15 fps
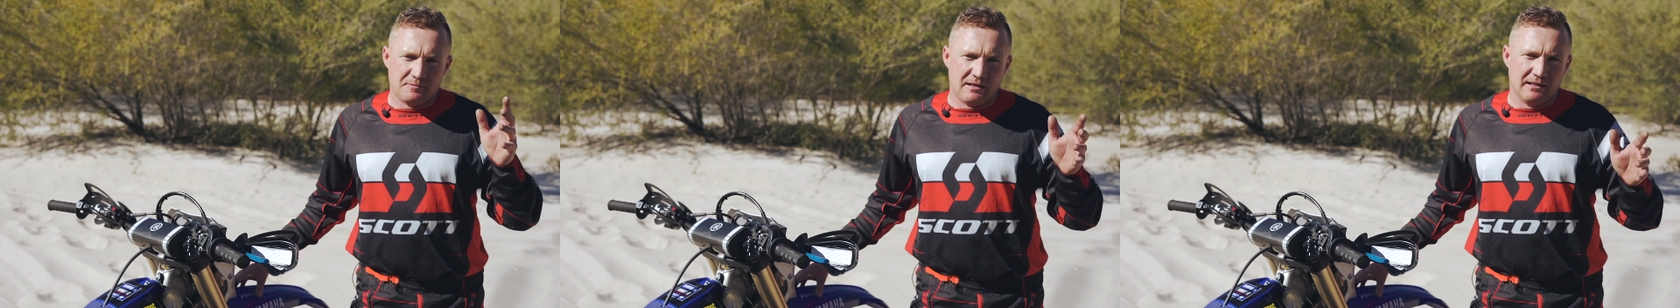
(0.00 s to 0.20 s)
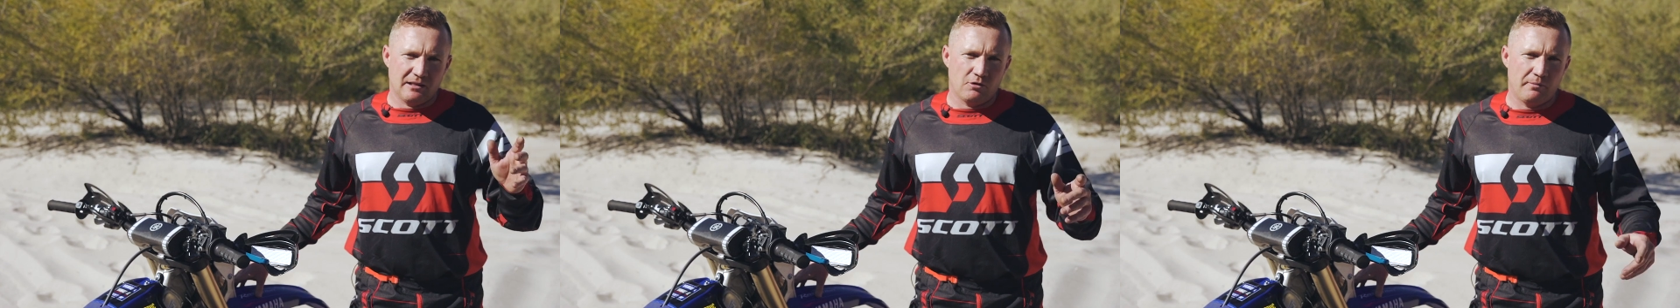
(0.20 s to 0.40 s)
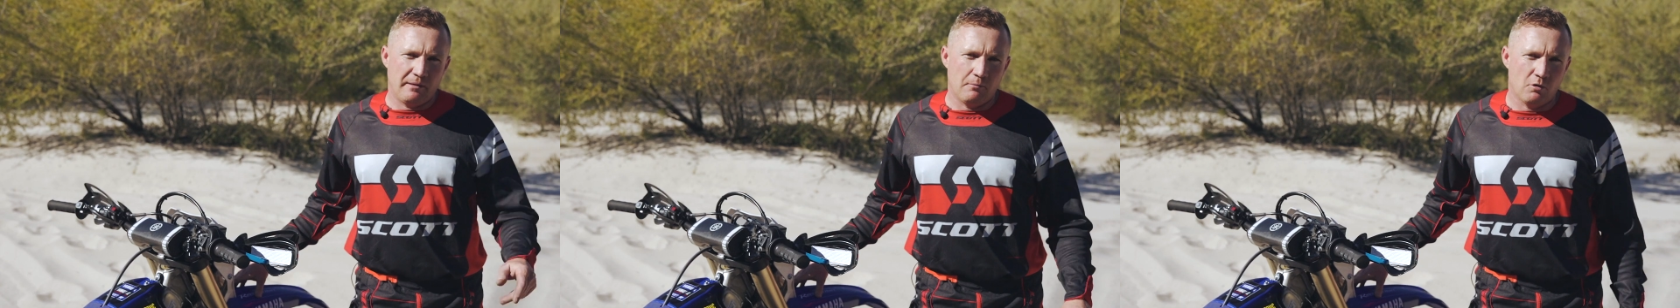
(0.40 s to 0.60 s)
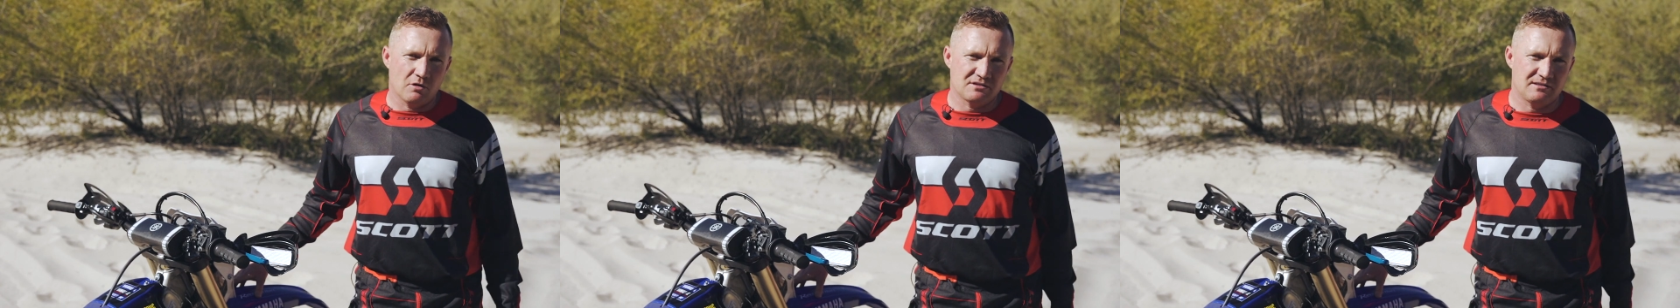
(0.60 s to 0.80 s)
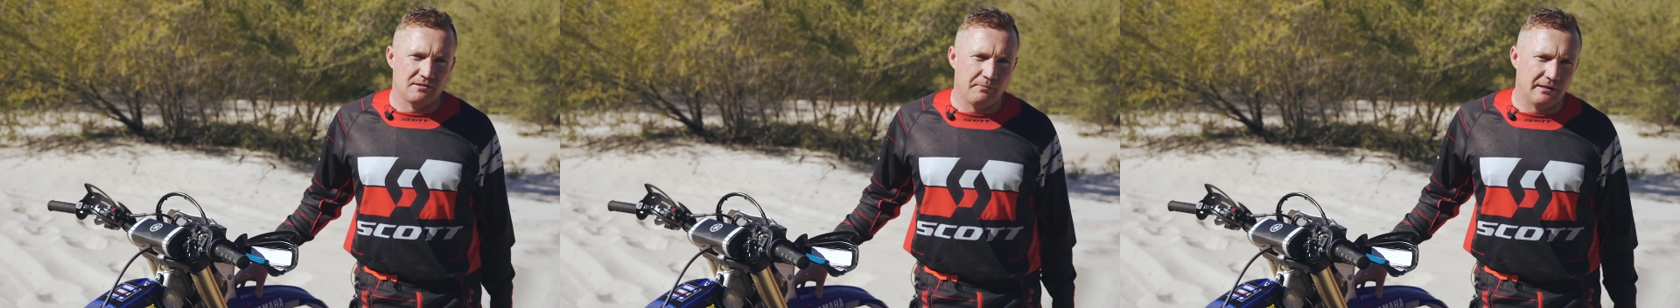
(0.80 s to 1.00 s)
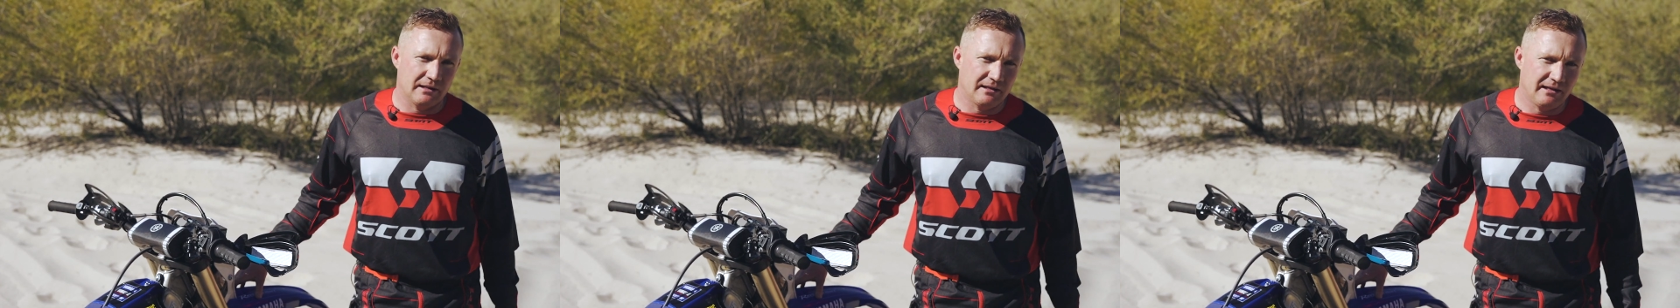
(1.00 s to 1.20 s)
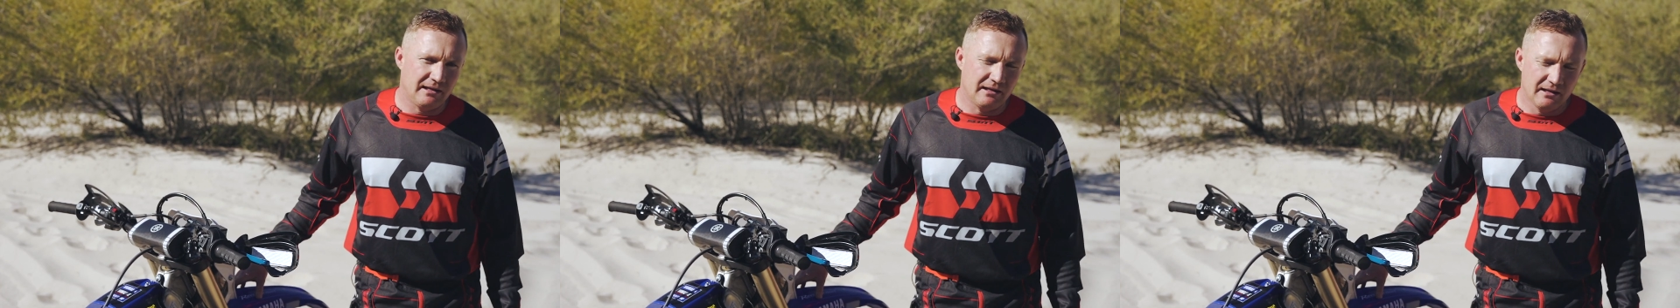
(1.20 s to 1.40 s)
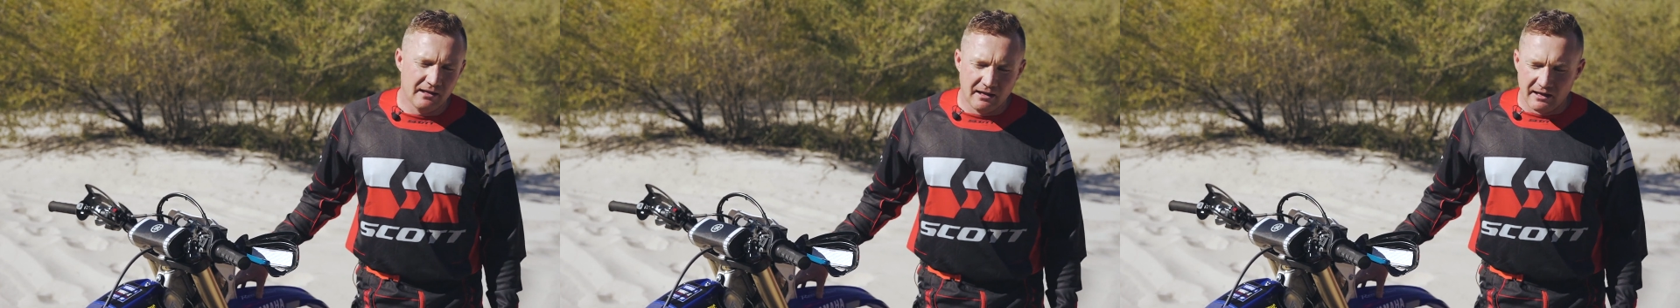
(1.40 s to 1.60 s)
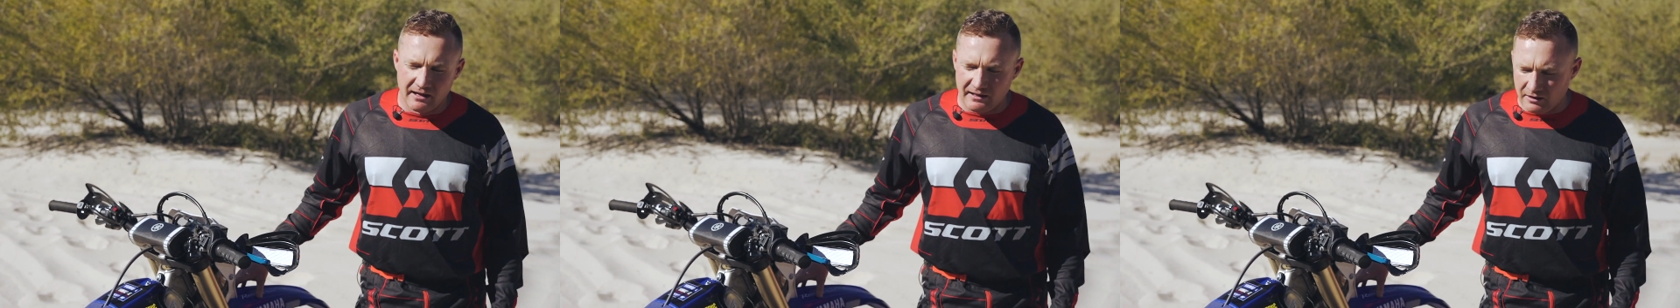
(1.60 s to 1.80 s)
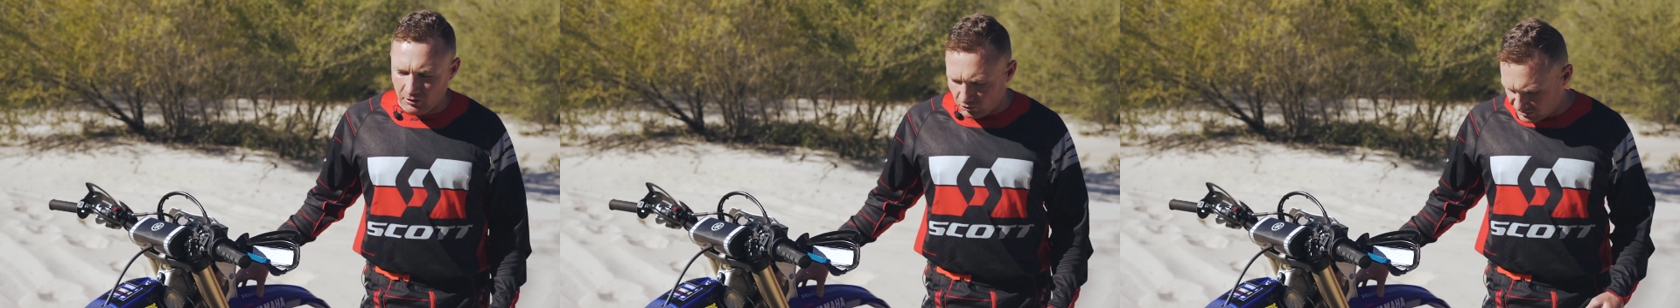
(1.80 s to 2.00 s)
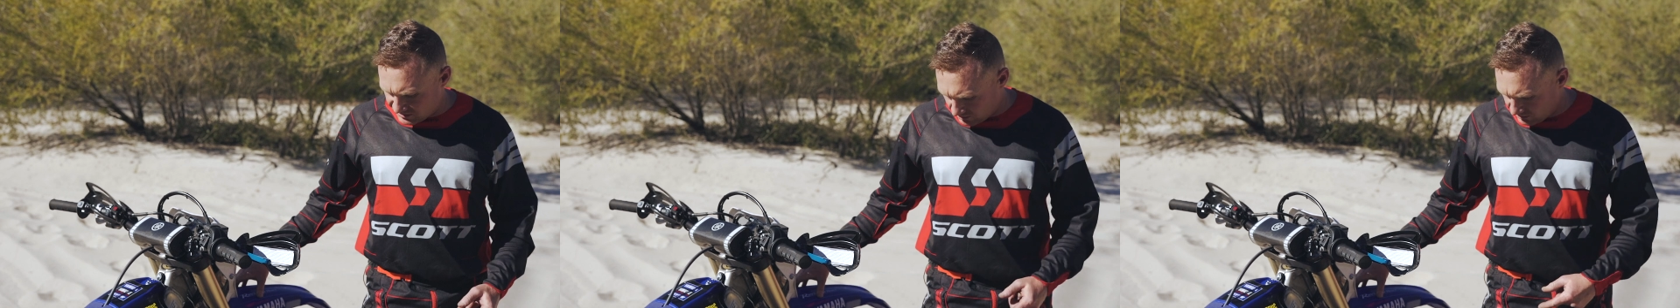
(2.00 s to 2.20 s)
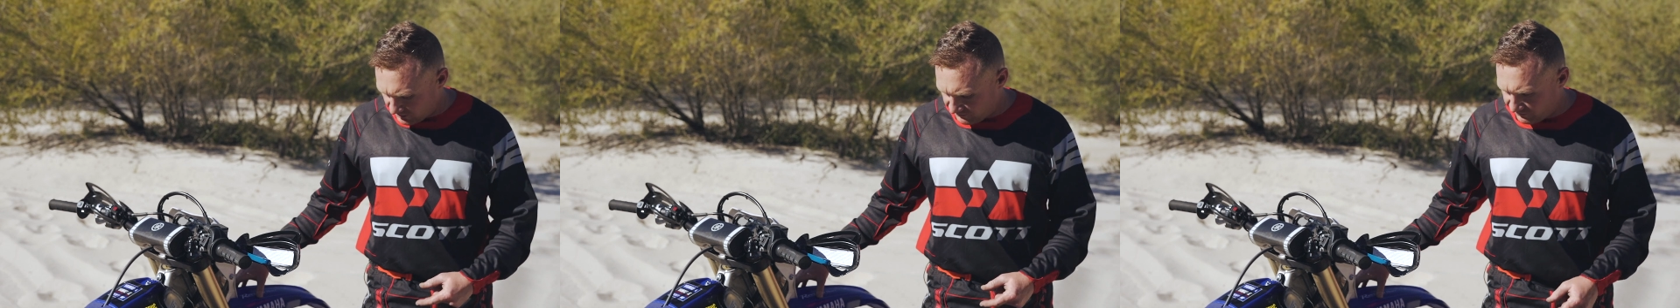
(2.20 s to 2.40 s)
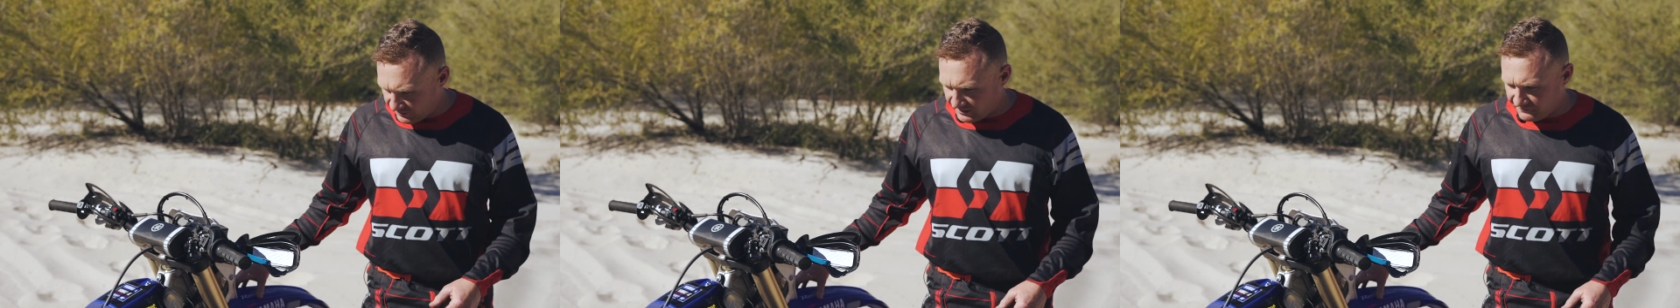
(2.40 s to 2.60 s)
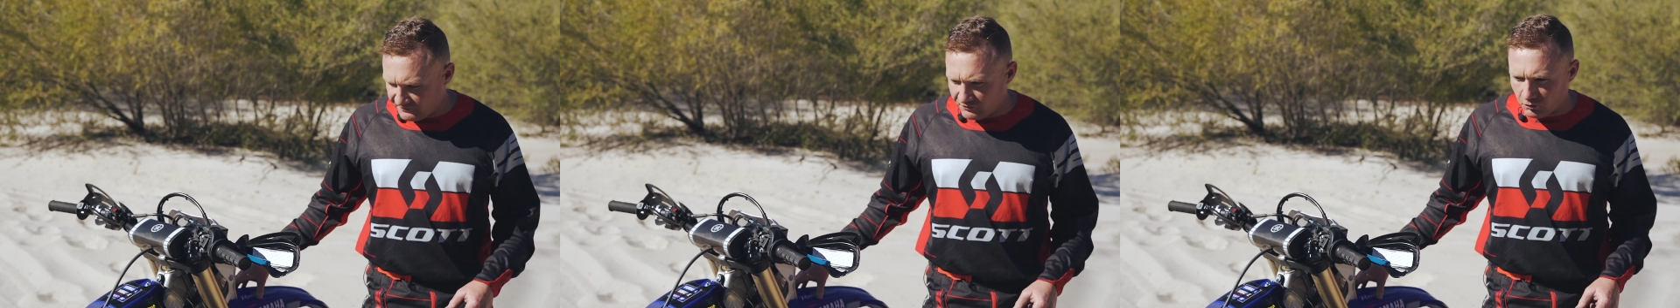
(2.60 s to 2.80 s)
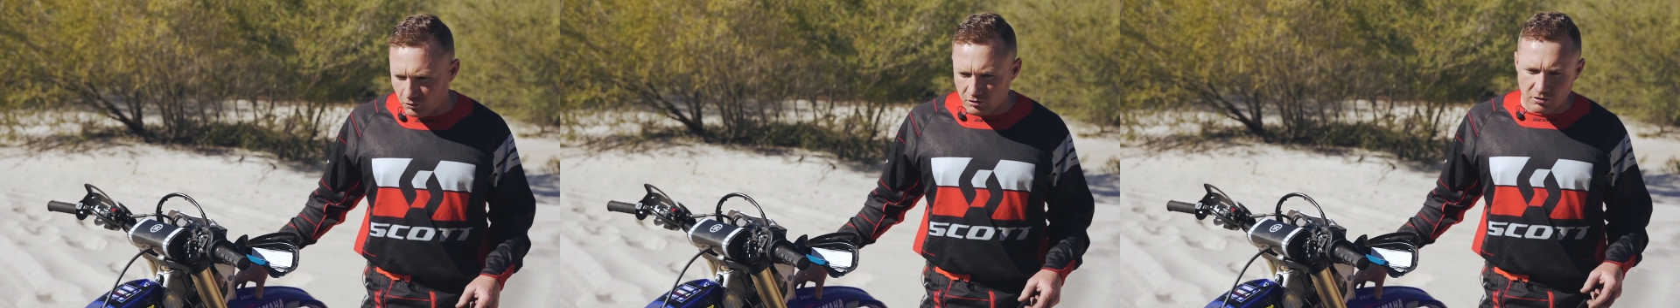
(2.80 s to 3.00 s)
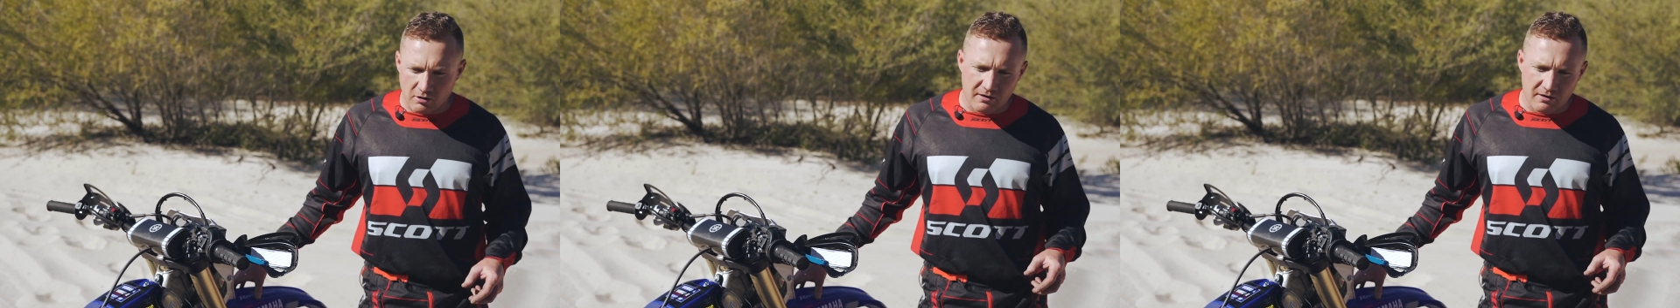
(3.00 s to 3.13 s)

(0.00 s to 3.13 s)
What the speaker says: me a little bit more stability. And then also on the front fork,